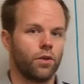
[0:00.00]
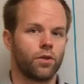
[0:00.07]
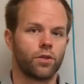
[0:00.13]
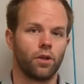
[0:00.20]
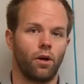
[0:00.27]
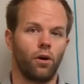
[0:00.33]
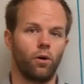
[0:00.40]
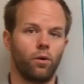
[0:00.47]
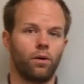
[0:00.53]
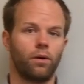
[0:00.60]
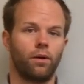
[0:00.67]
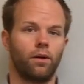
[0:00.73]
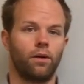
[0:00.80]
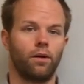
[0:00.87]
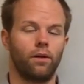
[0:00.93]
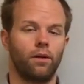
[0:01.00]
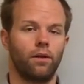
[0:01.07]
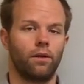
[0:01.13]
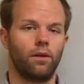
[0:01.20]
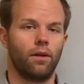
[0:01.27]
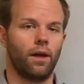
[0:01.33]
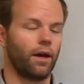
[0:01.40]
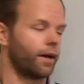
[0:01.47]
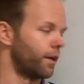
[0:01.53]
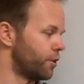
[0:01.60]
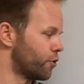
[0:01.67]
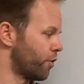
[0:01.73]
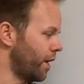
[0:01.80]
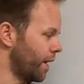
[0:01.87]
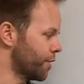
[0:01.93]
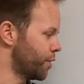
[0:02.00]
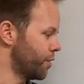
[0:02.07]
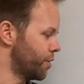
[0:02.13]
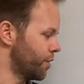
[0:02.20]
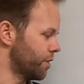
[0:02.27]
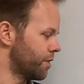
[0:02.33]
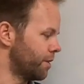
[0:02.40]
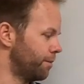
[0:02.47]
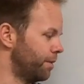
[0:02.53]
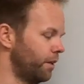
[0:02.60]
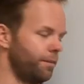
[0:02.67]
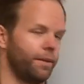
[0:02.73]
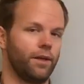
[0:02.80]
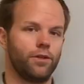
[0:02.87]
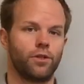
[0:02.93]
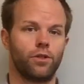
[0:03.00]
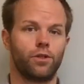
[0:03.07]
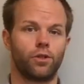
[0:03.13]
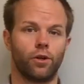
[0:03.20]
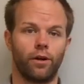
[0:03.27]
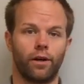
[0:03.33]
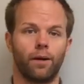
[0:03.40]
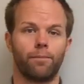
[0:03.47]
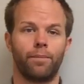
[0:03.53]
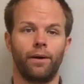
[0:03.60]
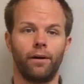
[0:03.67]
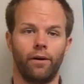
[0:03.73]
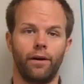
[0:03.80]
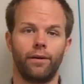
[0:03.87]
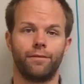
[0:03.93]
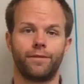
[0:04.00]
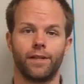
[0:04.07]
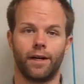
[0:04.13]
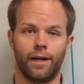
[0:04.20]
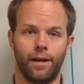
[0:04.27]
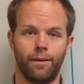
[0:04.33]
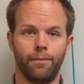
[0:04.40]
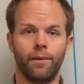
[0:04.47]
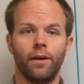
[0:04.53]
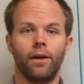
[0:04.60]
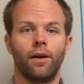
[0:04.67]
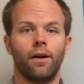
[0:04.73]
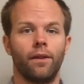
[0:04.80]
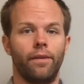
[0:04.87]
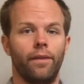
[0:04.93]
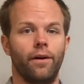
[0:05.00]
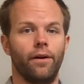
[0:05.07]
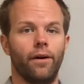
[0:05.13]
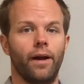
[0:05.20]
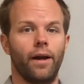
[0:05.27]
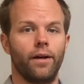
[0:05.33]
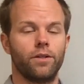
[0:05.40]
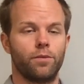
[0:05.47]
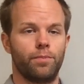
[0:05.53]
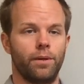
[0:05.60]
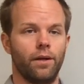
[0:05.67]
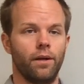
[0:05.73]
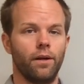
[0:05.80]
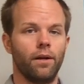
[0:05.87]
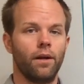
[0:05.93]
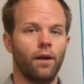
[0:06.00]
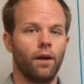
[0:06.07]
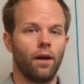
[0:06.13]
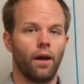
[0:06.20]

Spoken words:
So a contraction just simply means during a period of time there has been